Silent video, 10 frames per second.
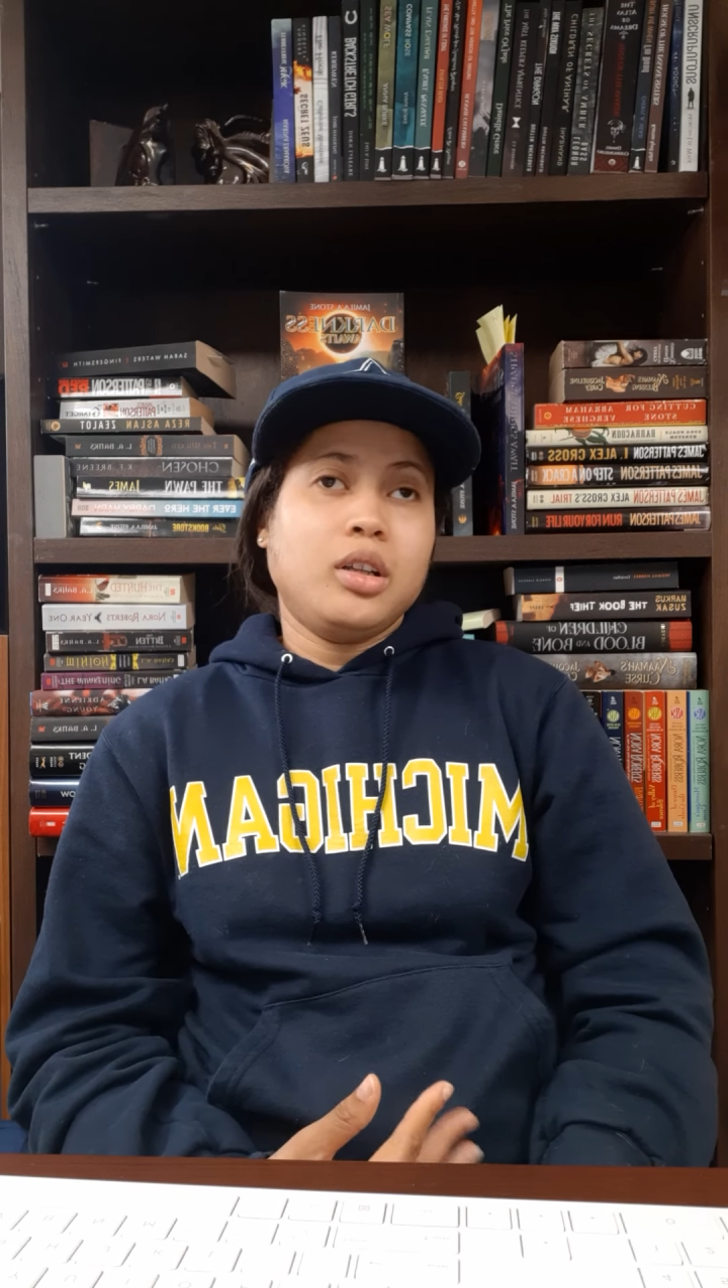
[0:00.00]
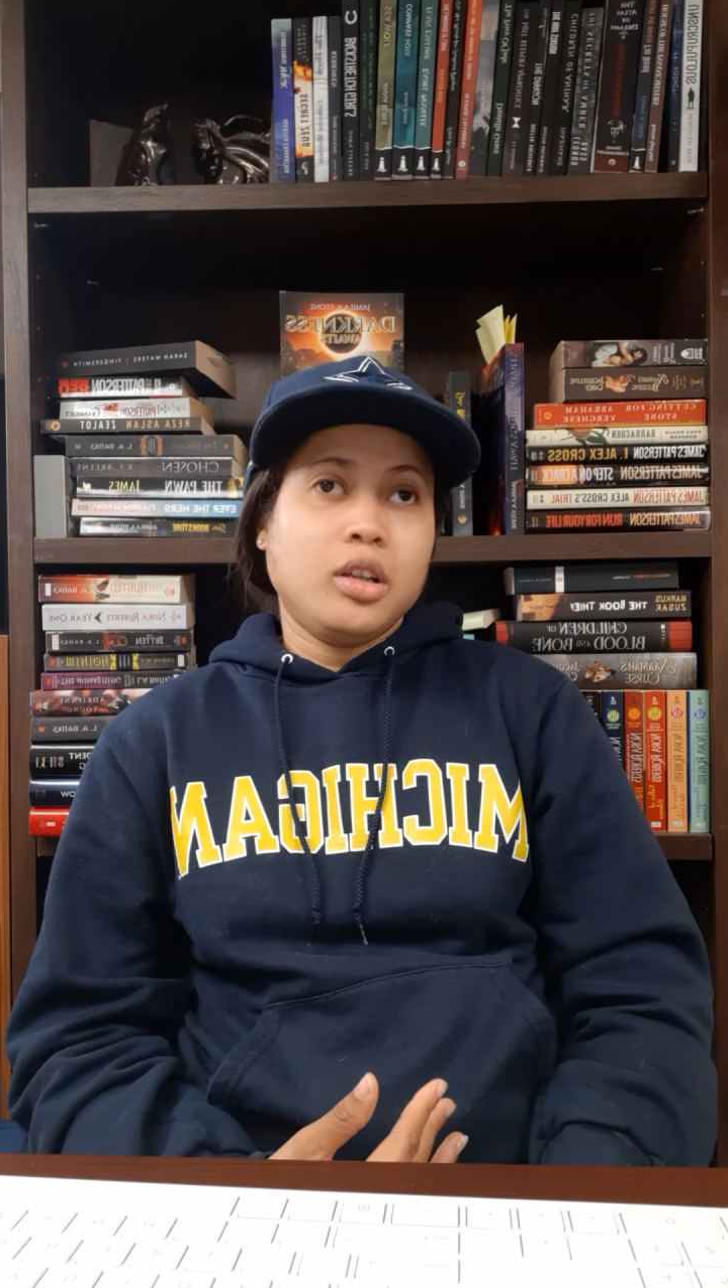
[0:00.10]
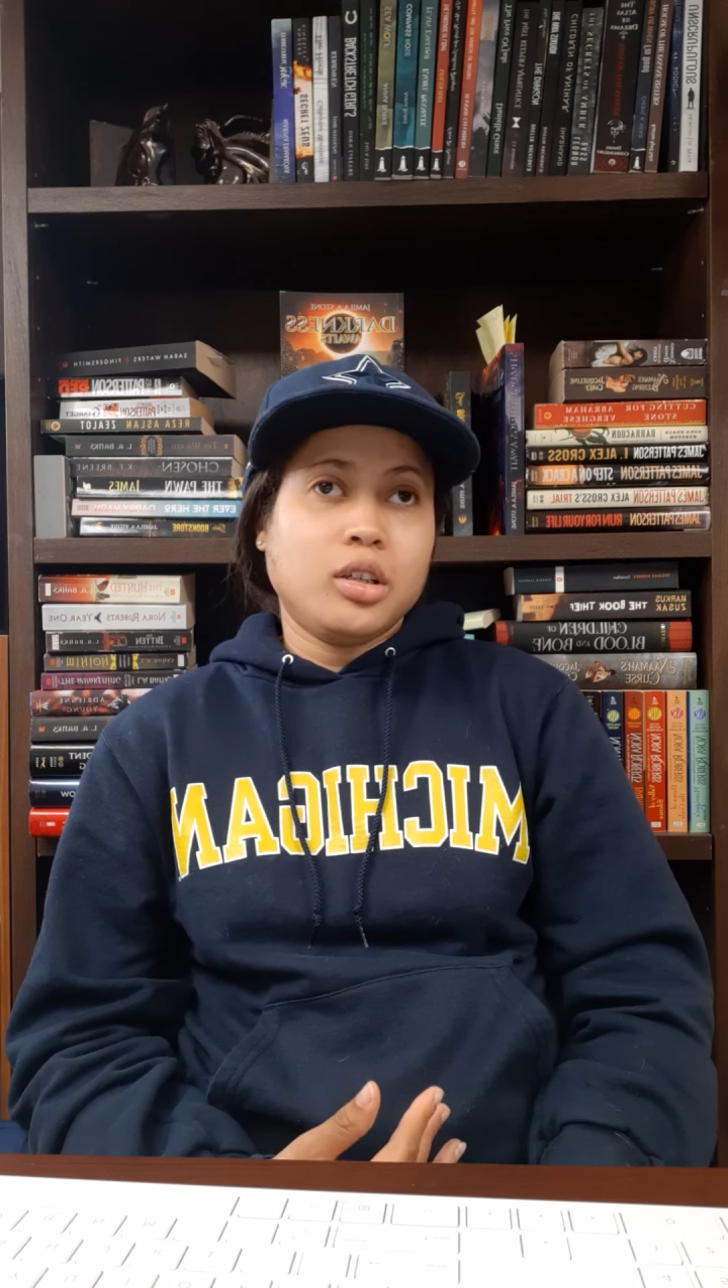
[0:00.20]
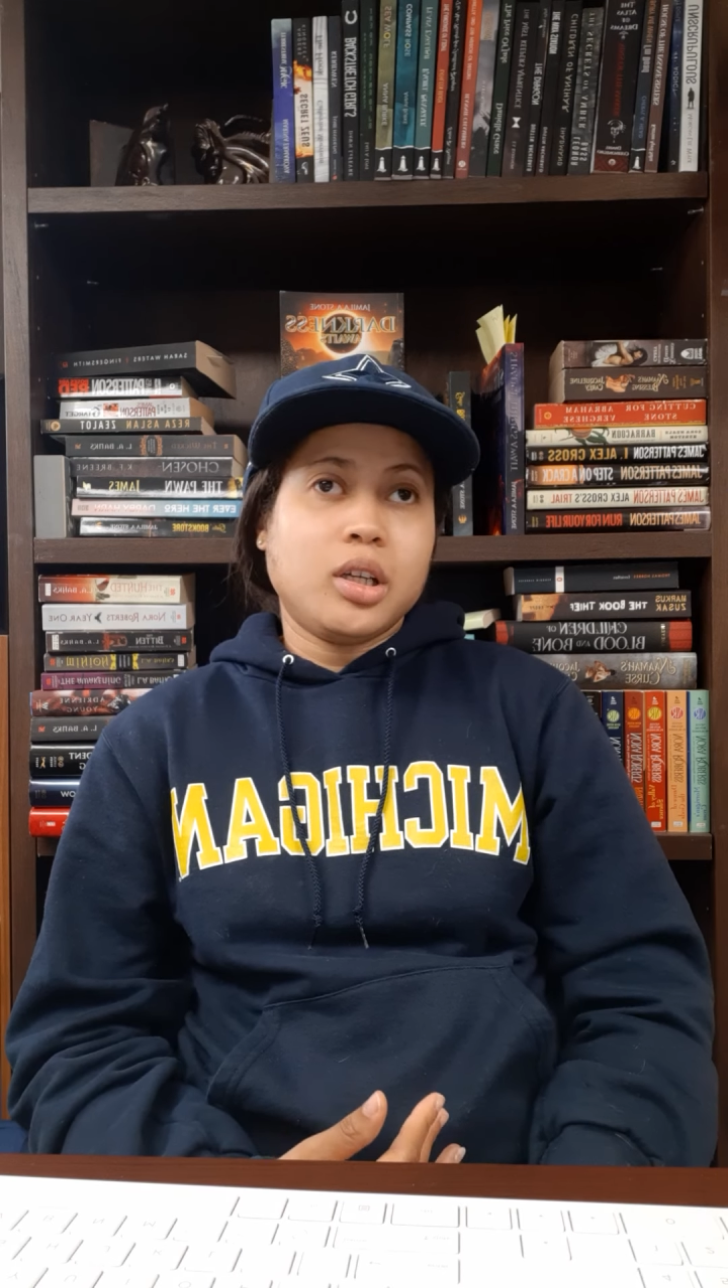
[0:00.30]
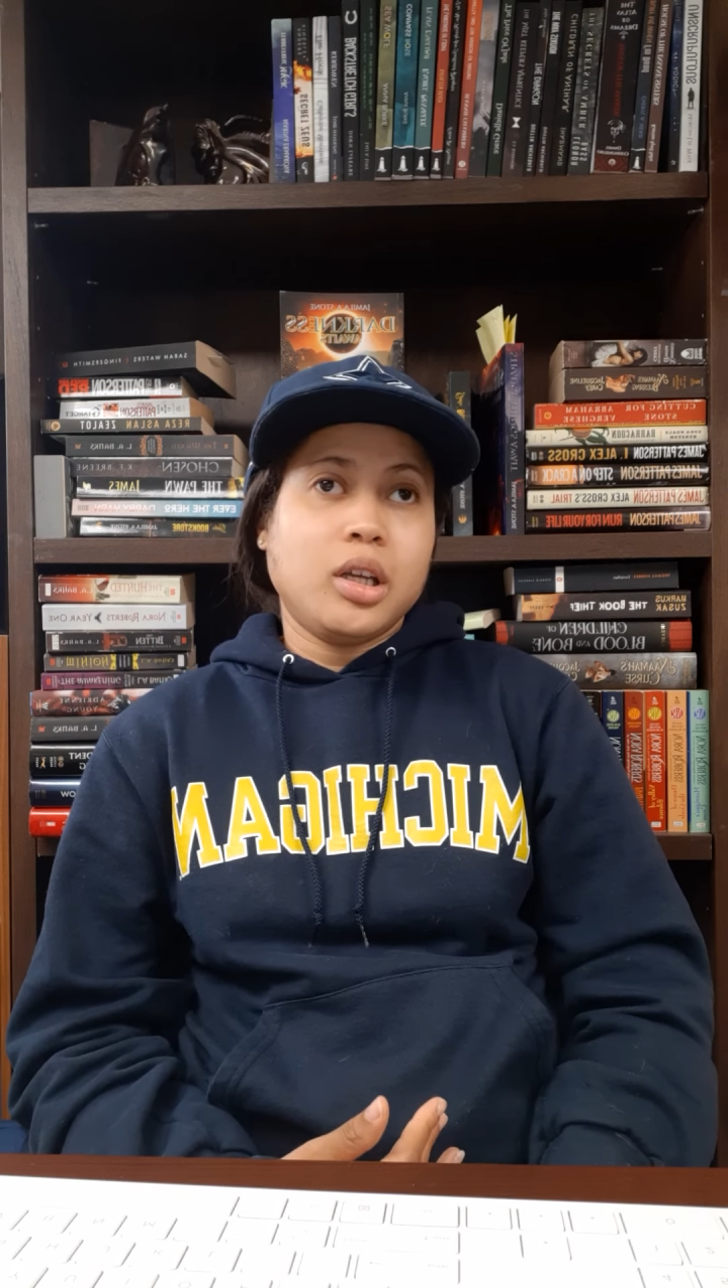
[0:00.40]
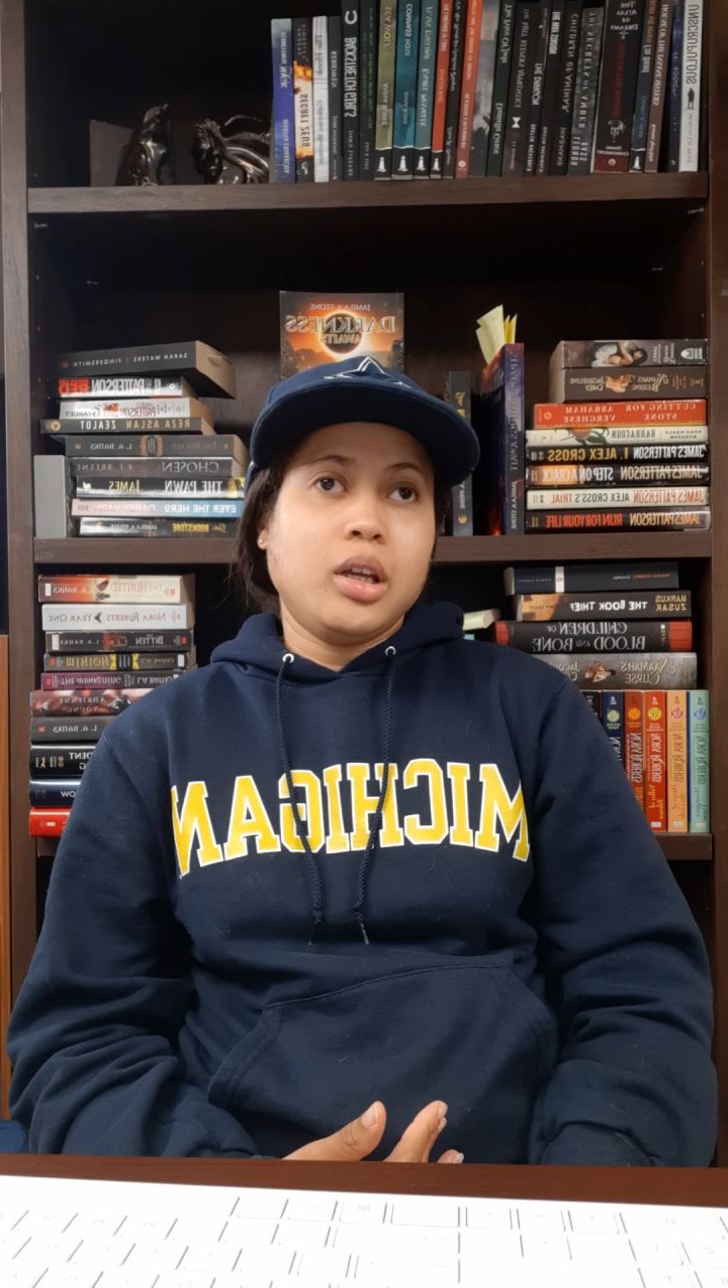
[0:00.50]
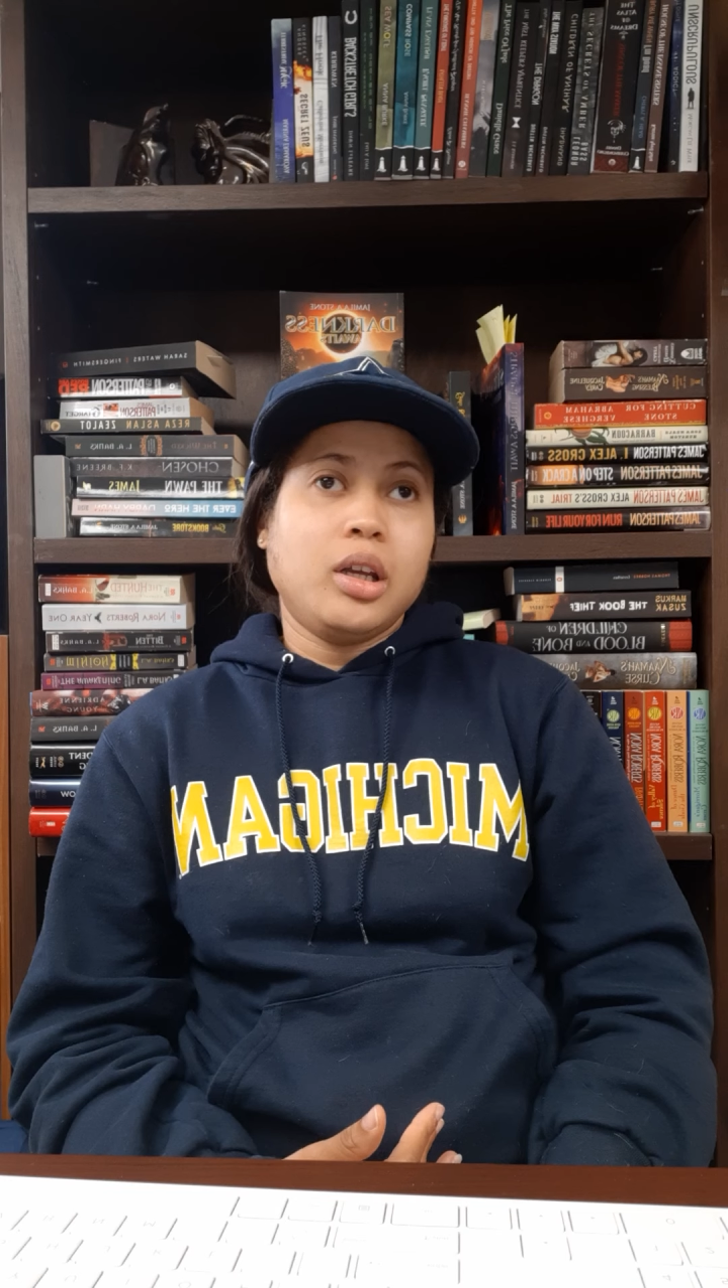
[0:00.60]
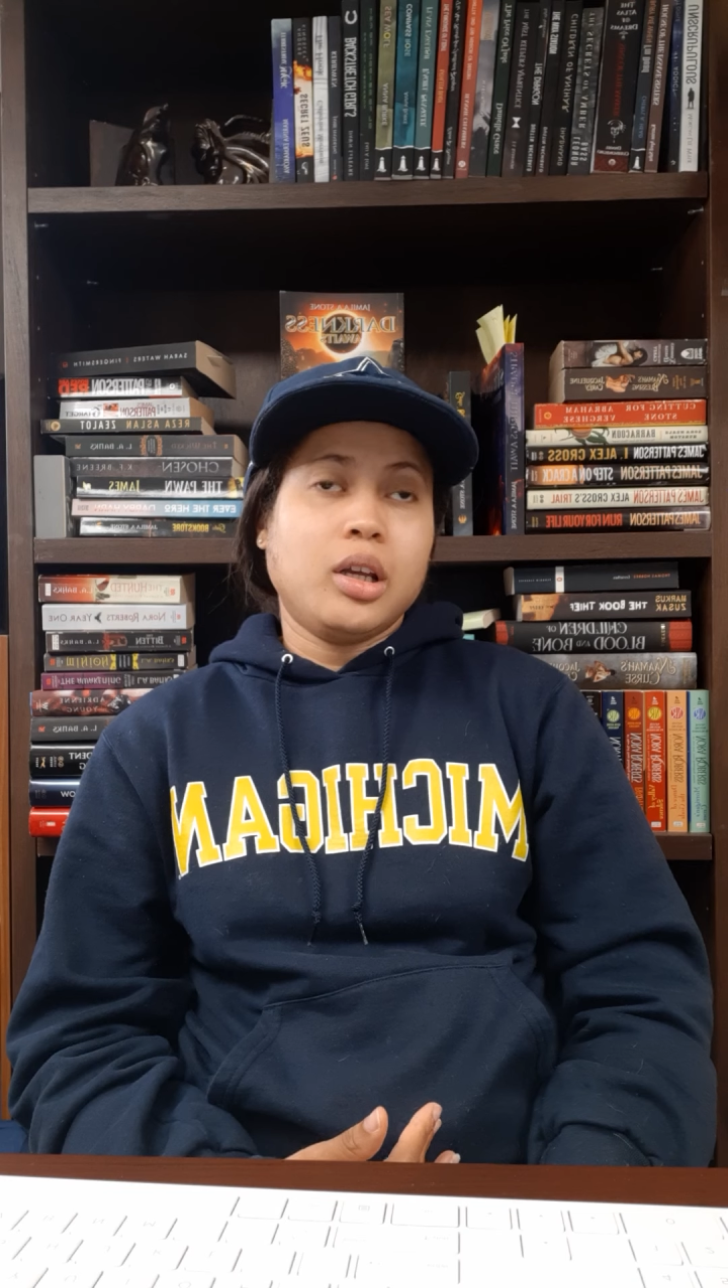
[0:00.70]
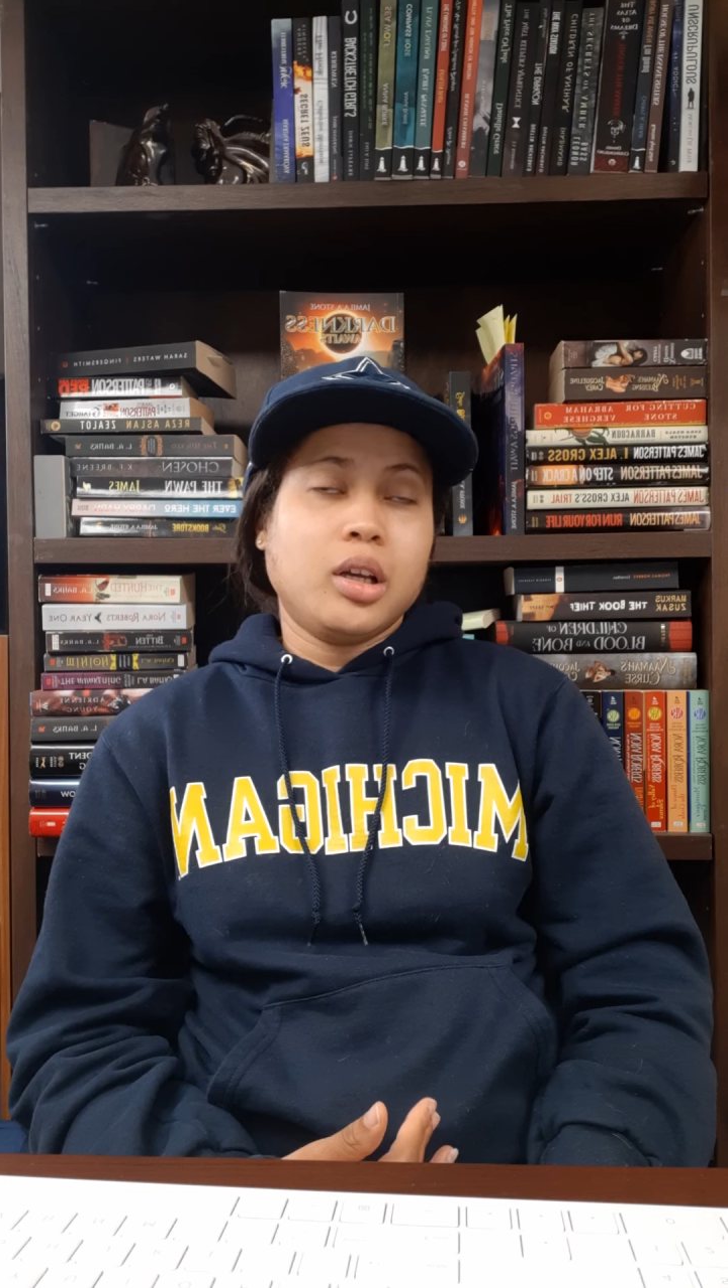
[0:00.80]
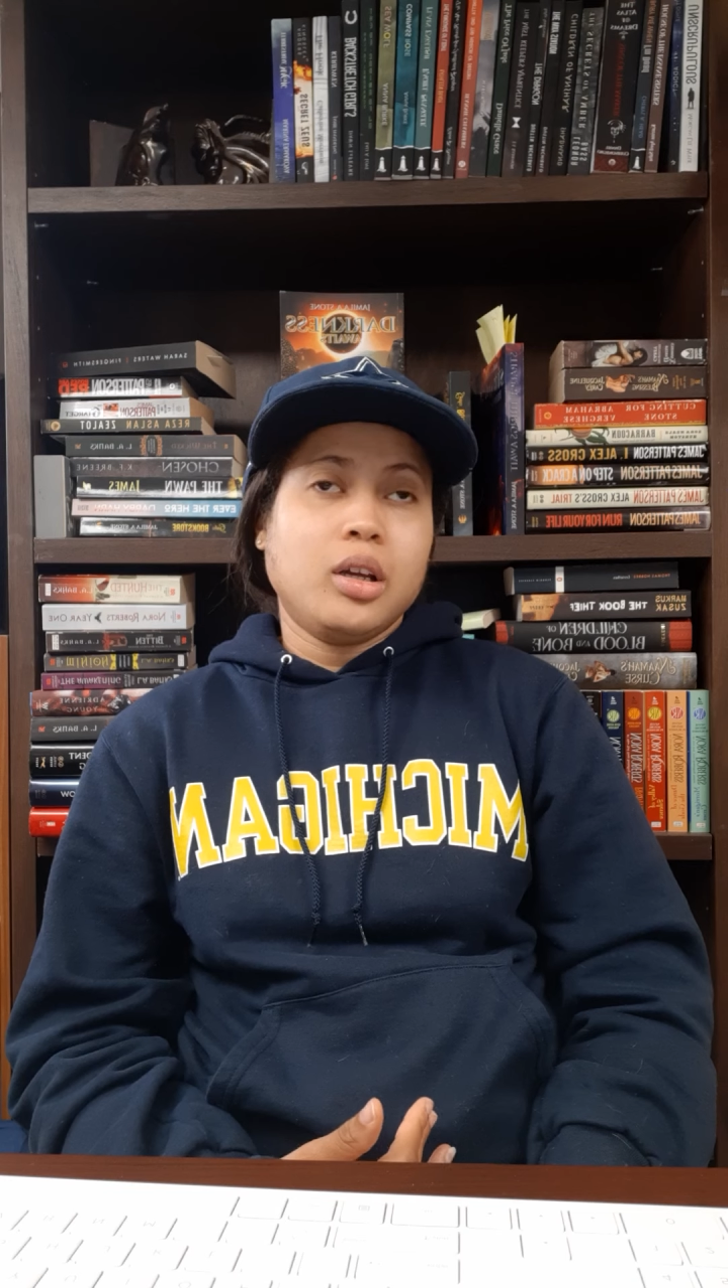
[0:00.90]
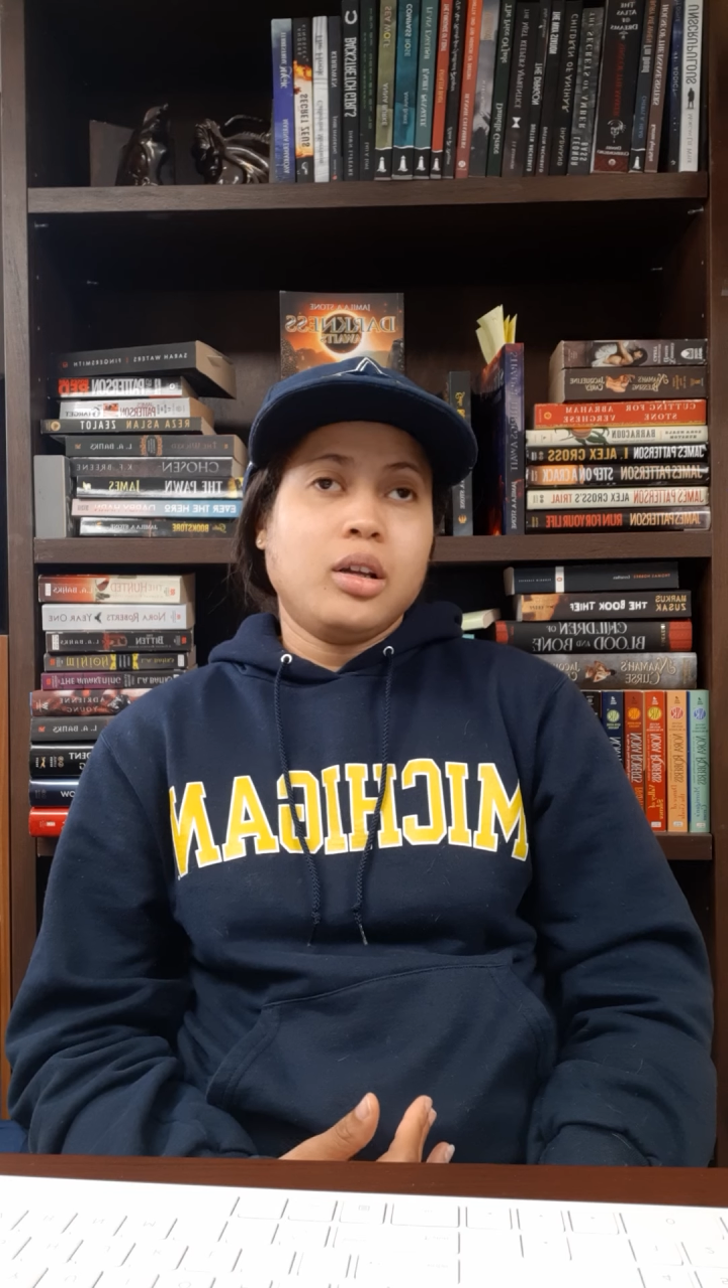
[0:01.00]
looking